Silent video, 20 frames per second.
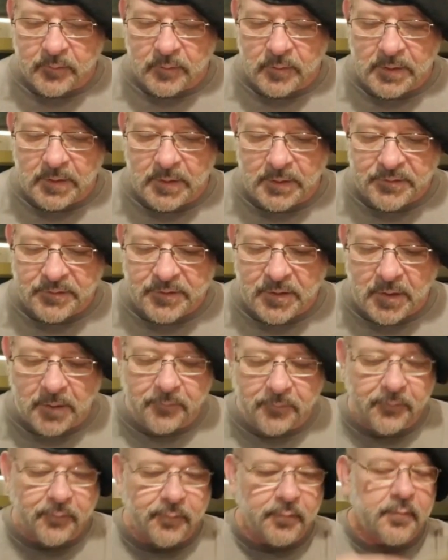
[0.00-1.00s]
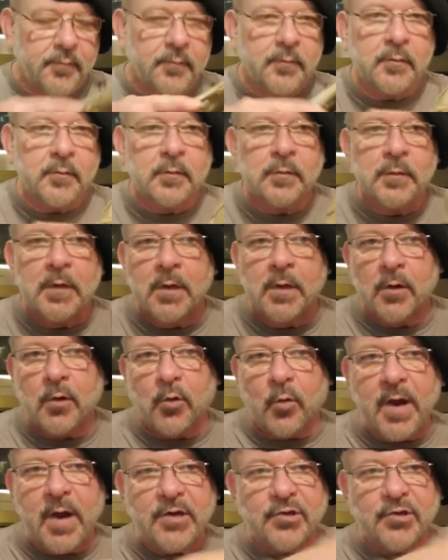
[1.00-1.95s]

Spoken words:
And so, great